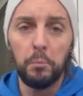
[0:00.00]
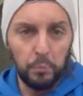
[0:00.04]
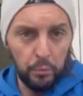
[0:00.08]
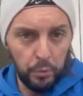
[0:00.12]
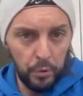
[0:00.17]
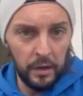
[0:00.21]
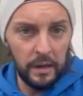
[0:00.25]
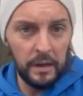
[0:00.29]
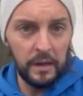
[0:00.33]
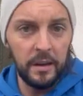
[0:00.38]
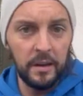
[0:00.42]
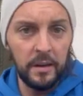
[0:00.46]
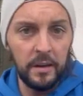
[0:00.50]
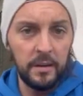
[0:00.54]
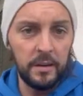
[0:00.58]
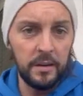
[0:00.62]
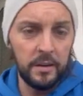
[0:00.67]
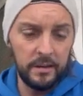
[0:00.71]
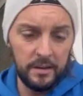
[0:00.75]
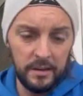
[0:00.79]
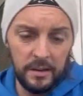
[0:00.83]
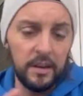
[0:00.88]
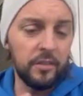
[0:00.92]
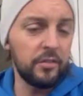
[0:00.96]
brilliant.
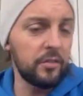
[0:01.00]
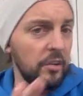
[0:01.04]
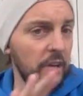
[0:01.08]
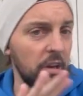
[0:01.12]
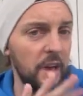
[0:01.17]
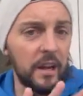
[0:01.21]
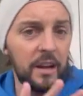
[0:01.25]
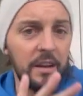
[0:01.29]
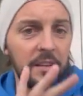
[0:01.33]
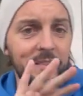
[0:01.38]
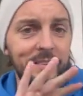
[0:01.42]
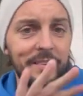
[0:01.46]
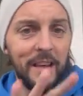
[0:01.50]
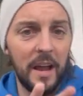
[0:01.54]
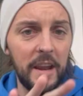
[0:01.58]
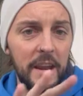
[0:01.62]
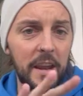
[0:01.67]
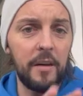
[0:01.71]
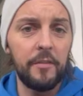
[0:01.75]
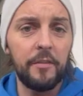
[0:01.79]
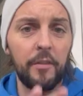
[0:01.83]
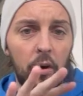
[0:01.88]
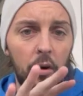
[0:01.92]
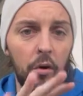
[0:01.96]
Literally like a sat
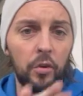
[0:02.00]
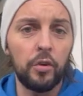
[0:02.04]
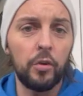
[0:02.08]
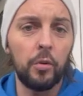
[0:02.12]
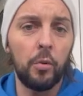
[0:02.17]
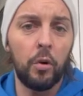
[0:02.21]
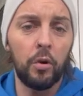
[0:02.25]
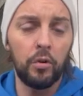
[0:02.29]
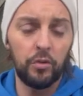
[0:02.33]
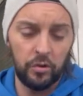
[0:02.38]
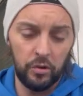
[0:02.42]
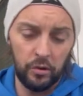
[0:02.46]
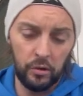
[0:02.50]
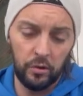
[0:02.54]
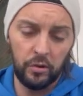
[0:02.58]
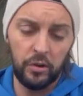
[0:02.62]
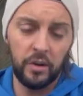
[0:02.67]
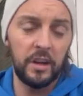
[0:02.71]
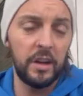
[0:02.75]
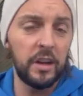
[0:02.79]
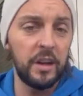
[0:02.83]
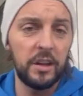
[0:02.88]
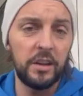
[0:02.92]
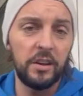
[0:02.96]
nav on your watch. You look at
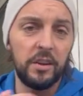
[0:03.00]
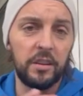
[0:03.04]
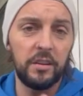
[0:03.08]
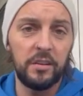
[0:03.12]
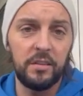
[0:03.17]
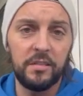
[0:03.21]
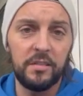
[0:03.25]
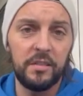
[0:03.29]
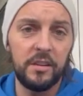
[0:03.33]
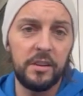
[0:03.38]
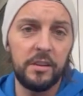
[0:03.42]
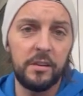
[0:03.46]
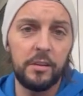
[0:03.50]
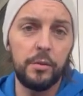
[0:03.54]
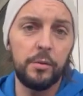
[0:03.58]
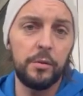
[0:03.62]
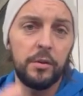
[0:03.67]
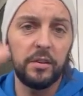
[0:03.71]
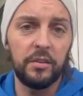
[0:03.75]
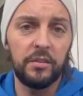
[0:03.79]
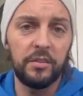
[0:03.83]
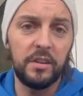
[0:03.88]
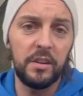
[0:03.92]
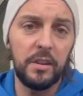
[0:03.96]
it and you can
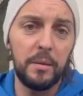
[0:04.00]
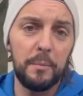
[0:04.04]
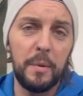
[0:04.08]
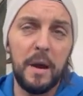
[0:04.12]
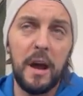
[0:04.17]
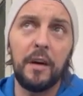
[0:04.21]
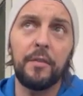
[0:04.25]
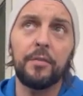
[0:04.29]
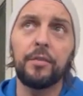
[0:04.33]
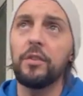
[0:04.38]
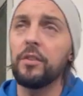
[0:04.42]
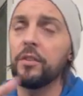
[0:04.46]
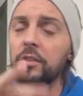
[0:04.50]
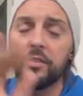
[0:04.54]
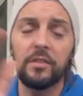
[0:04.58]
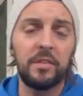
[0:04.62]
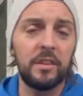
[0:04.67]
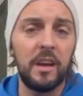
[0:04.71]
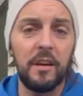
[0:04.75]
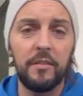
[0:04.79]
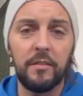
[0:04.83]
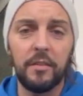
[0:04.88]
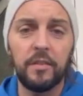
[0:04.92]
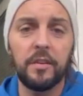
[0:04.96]
see the paths, you can see
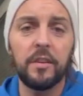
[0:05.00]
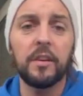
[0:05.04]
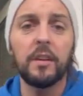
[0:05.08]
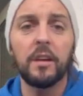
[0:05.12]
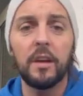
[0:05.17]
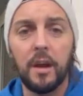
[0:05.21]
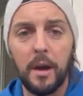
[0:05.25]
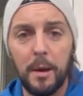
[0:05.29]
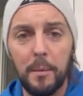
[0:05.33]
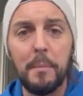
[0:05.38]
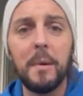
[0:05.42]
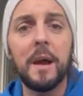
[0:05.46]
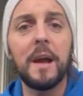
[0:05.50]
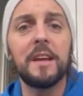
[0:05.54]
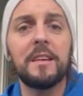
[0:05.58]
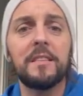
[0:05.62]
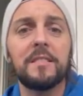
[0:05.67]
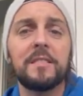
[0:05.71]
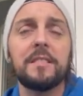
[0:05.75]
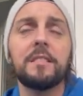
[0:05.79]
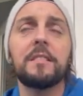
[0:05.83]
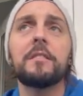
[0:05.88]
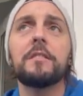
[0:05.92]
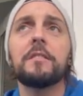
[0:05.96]
everything. Amazing.